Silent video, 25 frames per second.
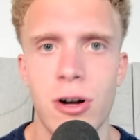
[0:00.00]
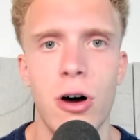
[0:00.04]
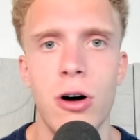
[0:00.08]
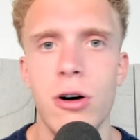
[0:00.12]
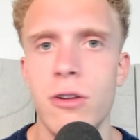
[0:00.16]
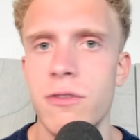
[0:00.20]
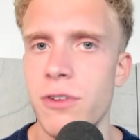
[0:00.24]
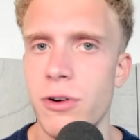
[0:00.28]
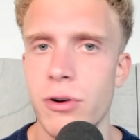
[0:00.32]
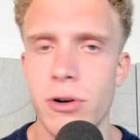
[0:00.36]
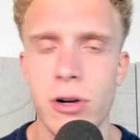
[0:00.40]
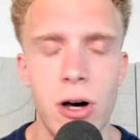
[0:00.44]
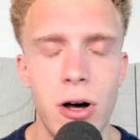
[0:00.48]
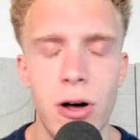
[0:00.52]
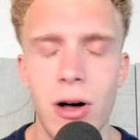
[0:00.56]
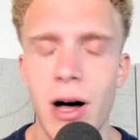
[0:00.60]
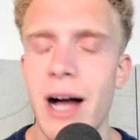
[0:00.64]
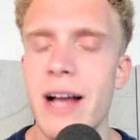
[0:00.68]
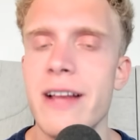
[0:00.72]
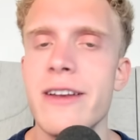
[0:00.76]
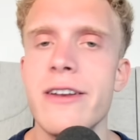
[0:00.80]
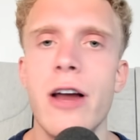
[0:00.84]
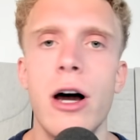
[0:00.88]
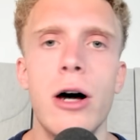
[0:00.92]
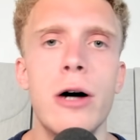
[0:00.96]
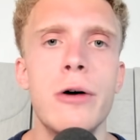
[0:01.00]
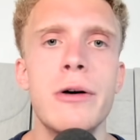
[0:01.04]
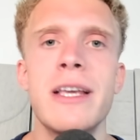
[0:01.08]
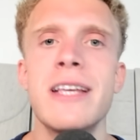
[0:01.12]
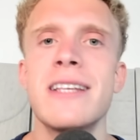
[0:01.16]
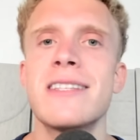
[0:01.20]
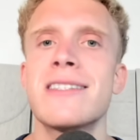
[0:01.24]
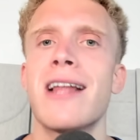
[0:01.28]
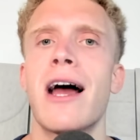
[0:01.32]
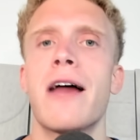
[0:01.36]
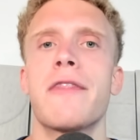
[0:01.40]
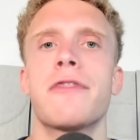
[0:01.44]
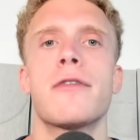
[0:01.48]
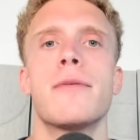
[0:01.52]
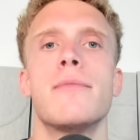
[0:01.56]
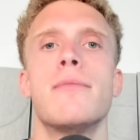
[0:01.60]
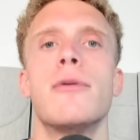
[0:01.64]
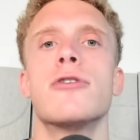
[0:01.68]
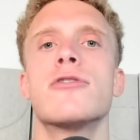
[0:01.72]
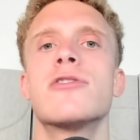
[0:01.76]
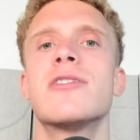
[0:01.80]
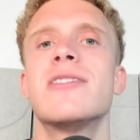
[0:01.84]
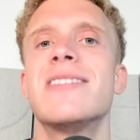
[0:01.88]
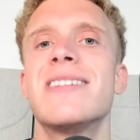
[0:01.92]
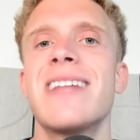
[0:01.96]
overall. I know he's not the
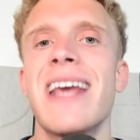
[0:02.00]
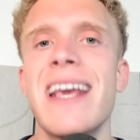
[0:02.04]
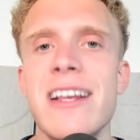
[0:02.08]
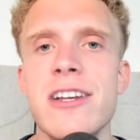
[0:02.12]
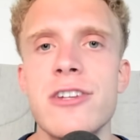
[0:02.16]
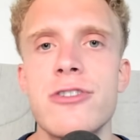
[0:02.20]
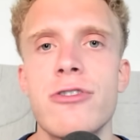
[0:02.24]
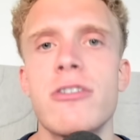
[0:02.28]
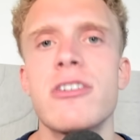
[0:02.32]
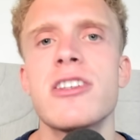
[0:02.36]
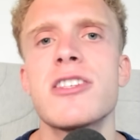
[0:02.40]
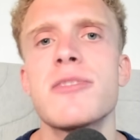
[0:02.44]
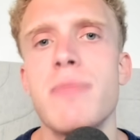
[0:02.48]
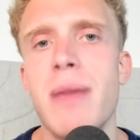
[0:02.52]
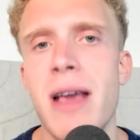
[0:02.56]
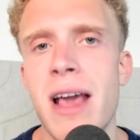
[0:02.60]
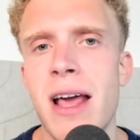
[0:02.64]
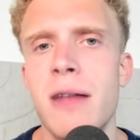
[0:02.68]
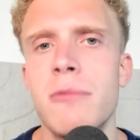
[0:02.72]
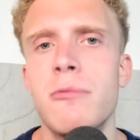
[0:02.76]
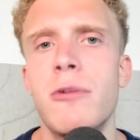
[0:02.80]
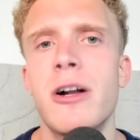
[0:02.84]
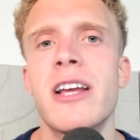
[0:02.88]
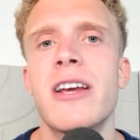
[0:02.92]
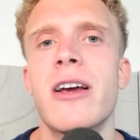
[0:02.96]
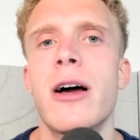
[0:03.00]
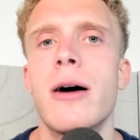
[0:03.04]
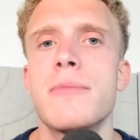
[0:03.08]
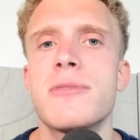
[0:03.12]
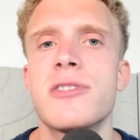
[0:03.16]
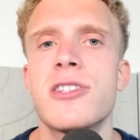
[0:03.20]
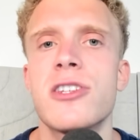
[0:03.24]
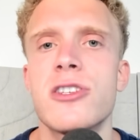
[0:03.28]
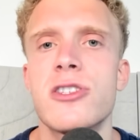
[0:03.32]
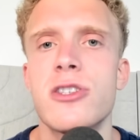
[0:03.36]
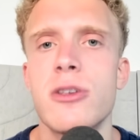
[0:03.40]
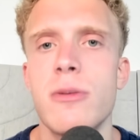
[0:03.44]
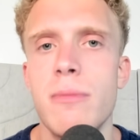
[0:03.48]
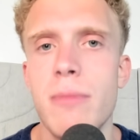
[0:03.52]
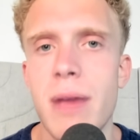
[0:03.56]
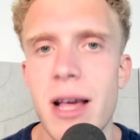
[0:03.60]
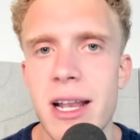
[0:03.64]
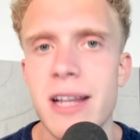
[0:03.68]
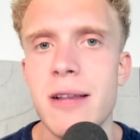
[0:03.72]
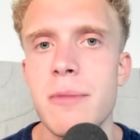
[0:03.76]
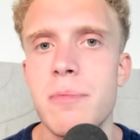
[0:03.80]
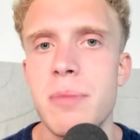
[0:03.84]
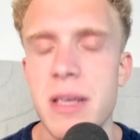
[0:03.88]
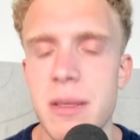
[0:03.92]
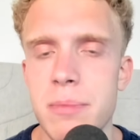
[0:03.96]
most dangerous man when it comes to
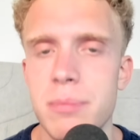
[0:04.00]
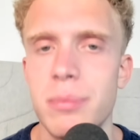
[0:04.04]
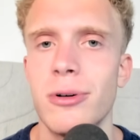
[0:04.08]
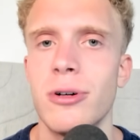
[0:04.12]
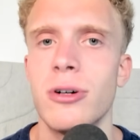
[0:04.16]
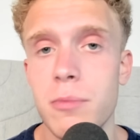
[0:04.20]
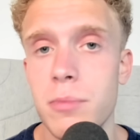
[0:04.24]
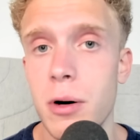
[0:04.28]
submitting people.